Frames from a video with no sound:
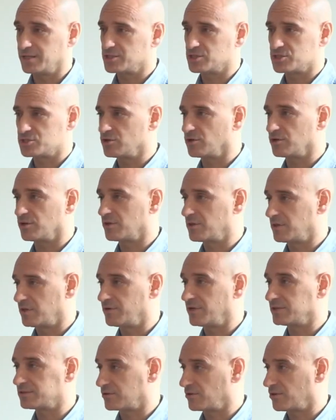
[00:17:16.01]
This is not a
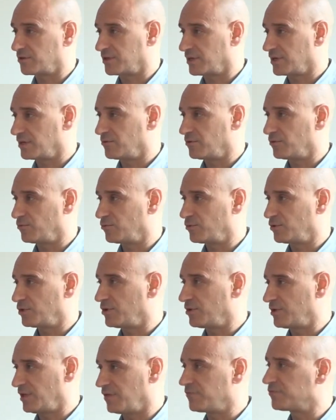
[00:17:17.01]
theoretical thing. Well,
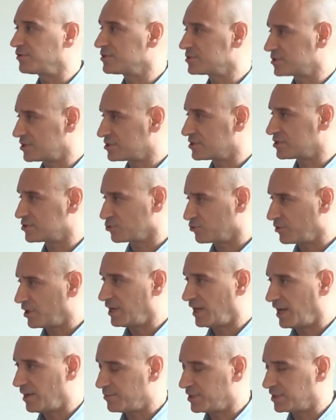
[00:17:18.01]
the evidence is it's
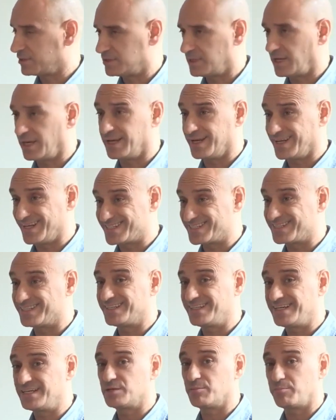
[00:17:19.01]
already happening today. It is
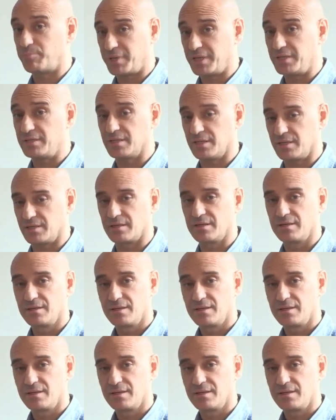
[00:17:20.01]
indeed impeding